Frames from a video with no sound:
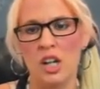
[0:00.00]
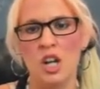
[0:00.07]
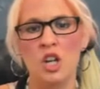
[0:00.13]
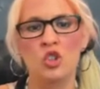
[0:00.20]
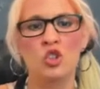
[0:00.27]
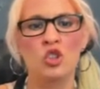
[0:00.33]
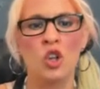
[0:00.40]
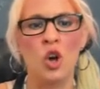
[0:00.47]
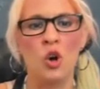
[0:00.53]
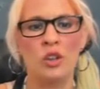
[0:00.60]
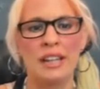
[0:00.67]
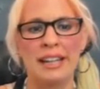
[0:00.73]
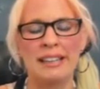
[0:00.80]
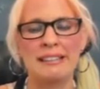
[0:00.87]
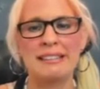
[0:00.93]
So,
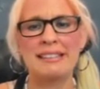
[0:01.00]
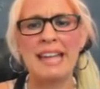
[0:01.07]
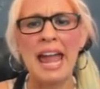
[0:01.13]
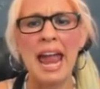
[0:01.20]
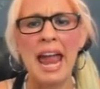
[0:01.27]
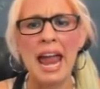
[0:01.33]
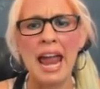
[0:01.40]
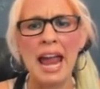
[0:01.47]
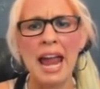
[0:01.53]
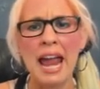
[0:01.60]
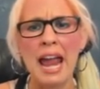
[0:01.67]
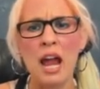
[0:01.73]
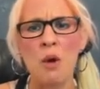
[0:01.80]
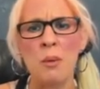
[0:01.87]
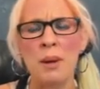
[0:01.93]
like,
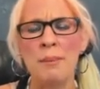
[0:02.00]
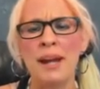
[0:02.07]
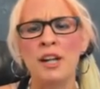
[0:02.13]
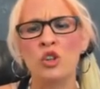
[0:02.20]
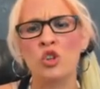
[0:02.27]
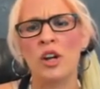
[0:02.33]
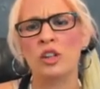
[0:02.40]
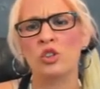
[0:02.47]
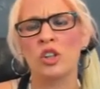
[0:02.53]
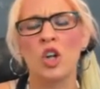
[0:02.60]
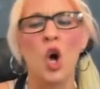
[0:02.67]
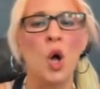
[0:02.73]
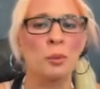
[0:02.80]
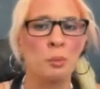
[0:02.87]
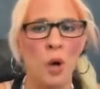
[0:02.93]
say we made a directory
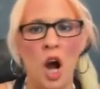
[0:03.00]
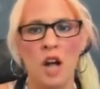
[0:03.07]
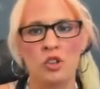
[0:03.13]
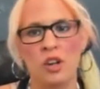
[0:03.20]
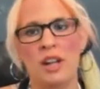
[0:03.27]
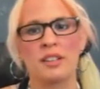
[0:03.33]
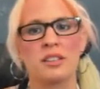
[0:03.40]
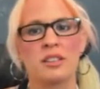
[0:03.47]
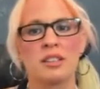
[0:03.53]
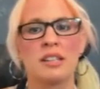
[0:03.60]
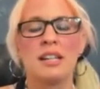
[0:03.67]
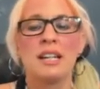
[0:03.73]
called projects.